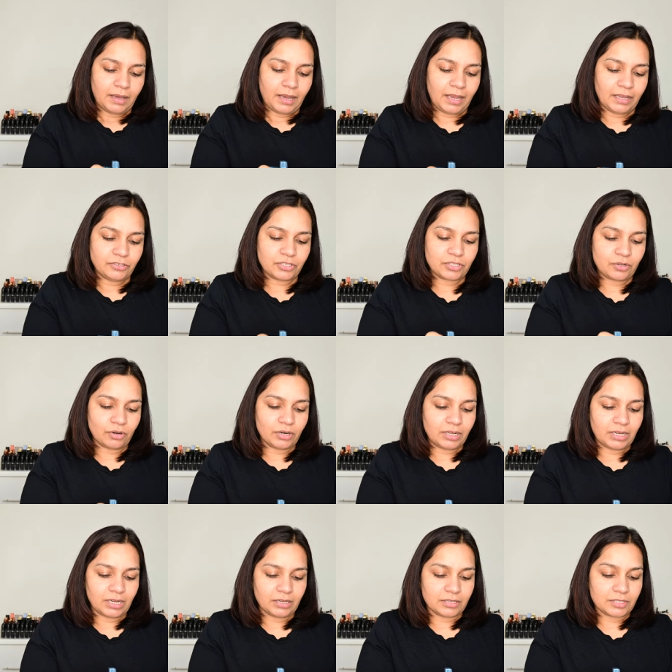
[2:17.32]
I just got a
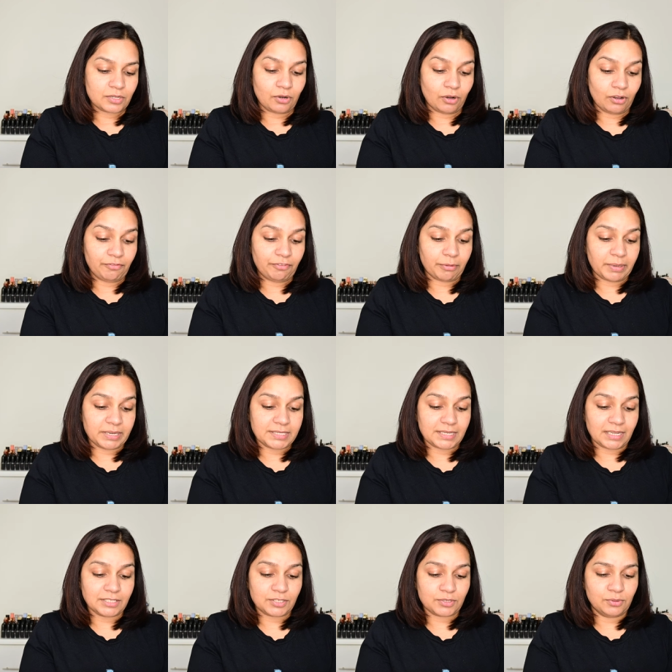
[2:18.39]
call from my
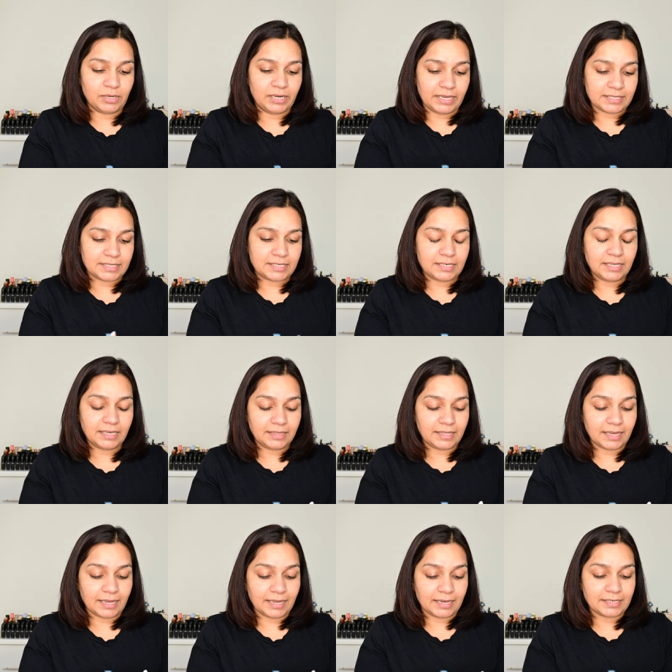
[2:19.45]
son's school yesterday
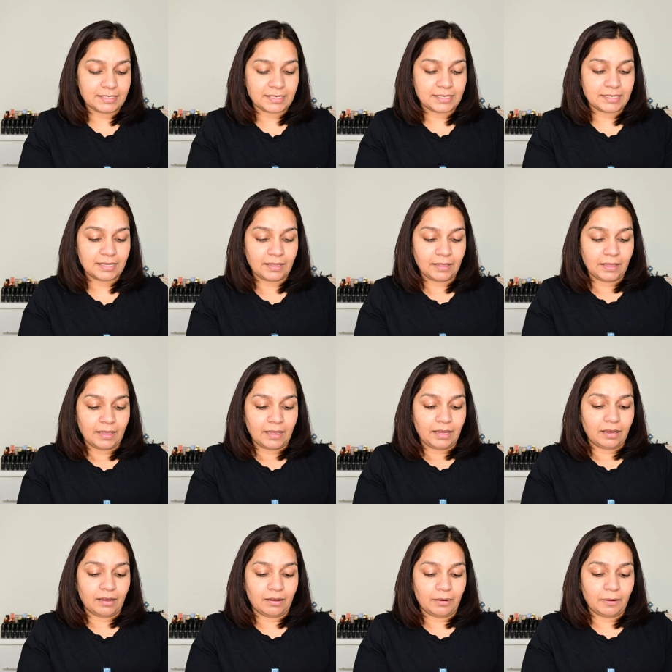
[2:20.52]
that
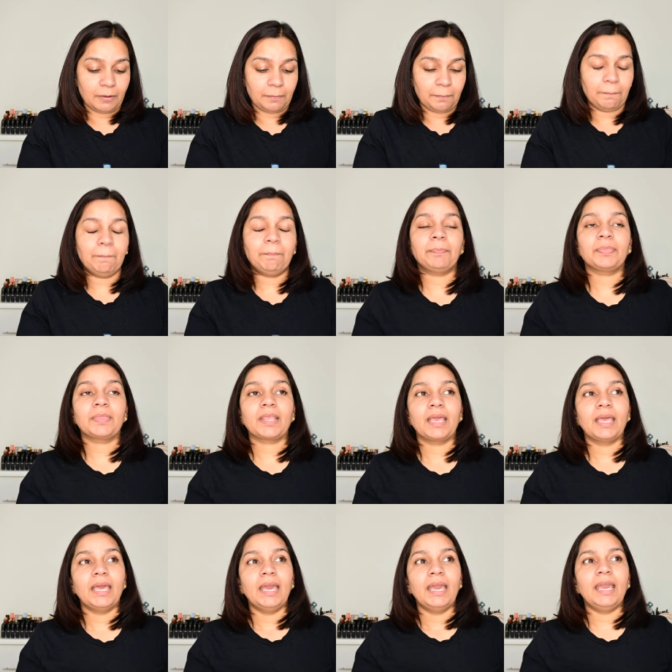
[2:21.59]
um,
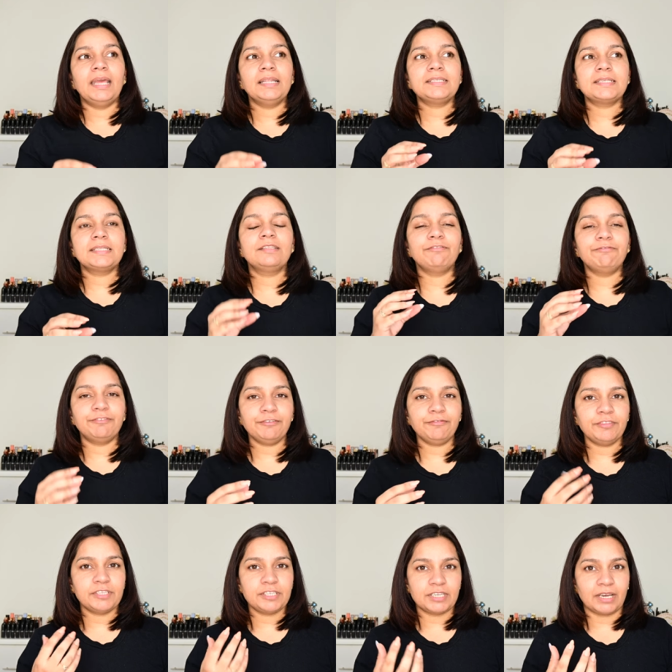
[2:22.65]
it's the
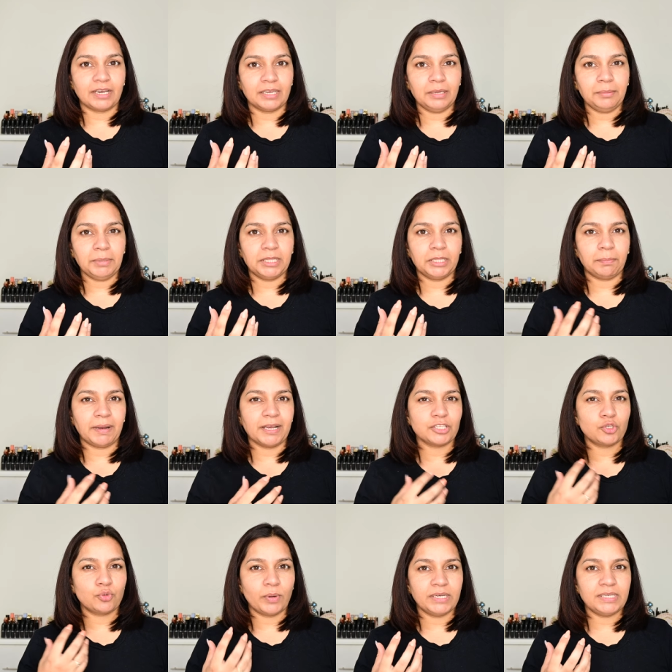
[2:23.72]
fifth time in the
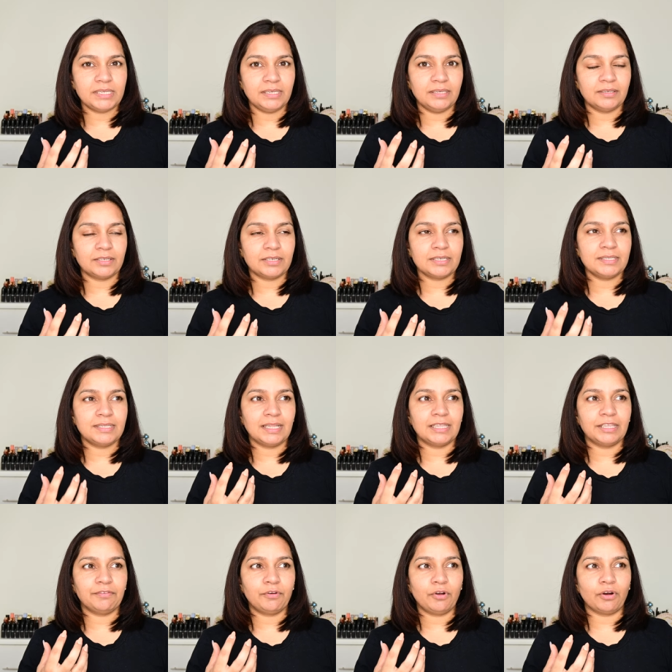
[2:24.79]
past twenty years that
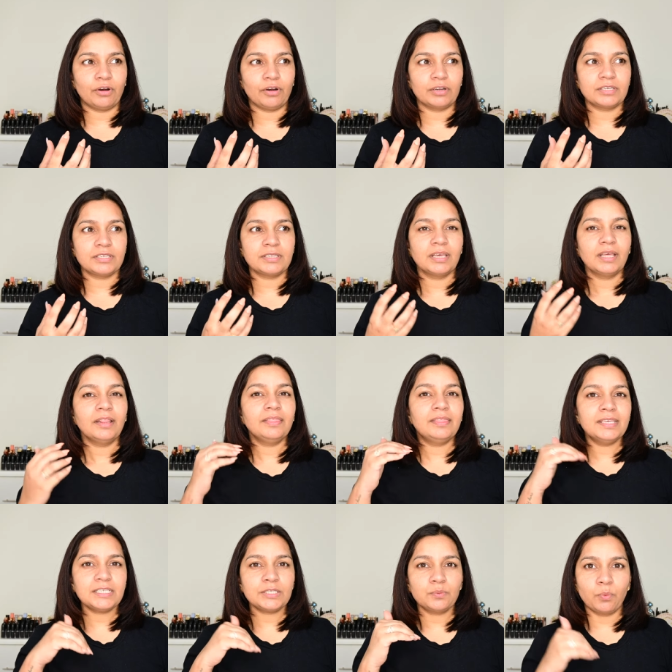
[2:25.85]
they've got
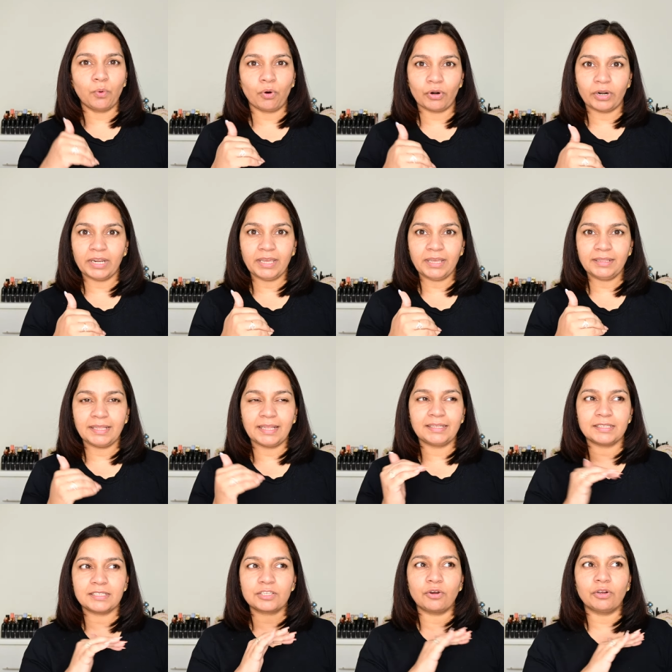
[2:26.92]
this warning that
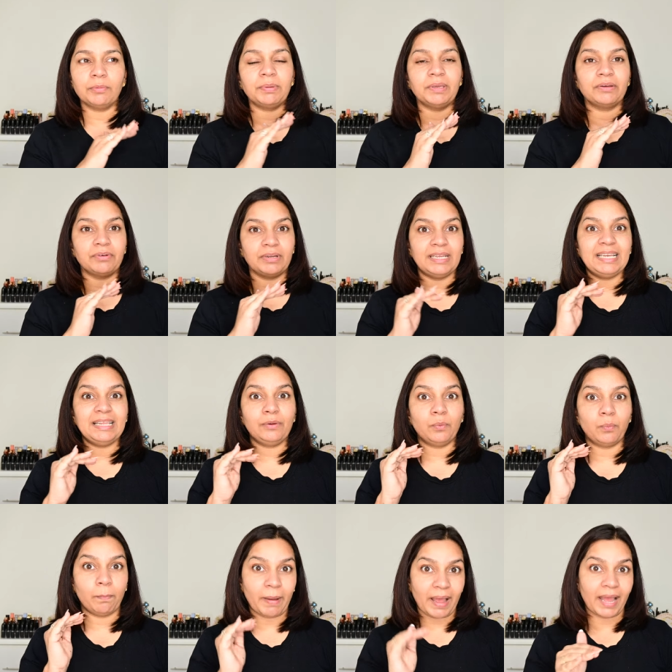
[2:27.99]
it's gonna be a really
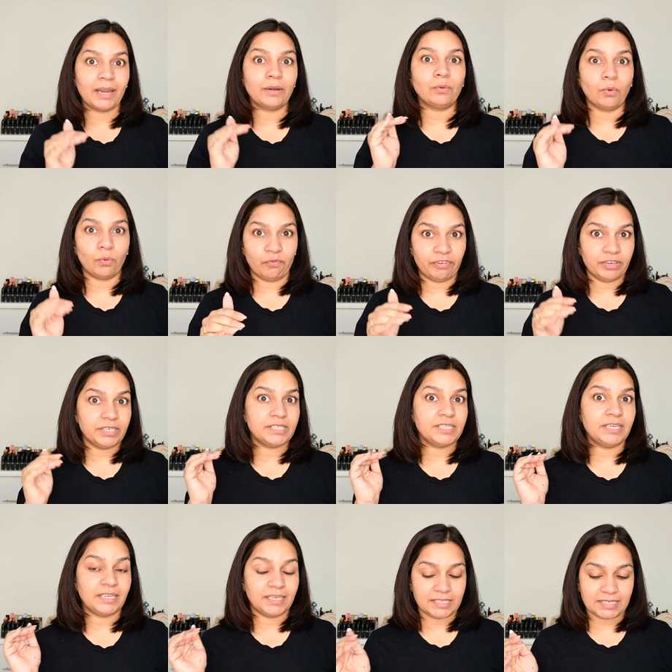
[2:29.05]
bad
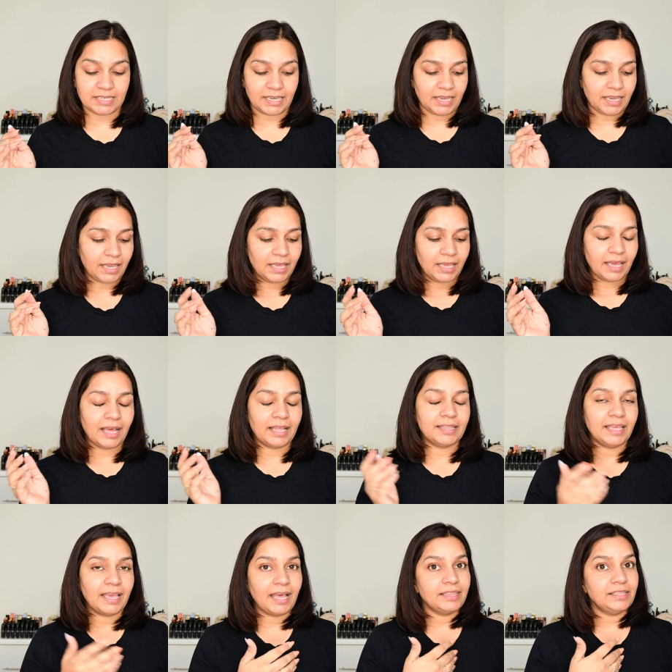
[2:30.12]
windy day, and
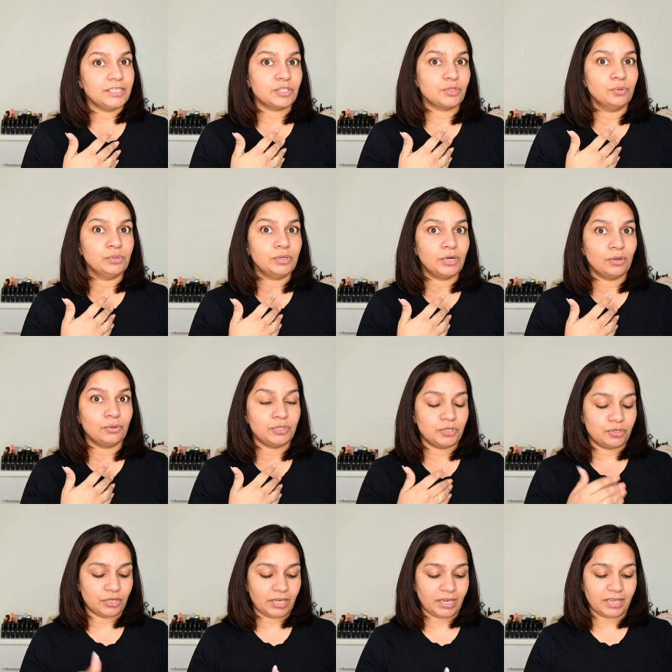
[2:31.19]
they had their school closed
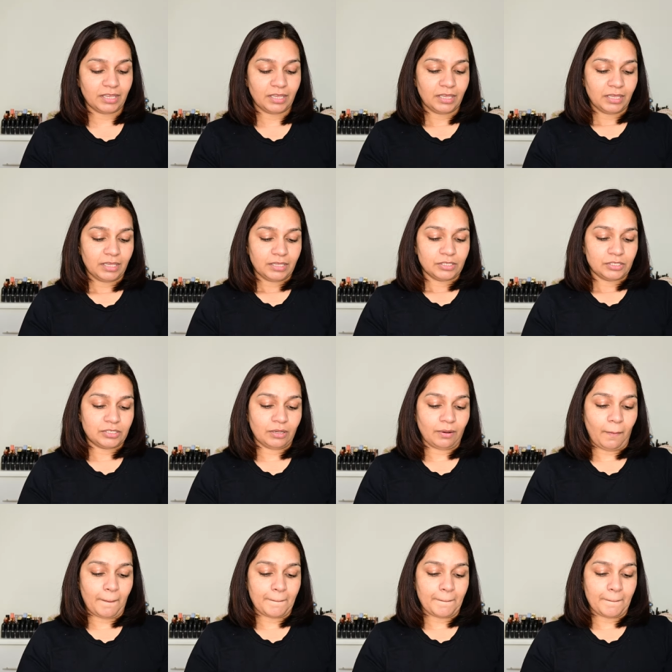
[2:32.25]
today. So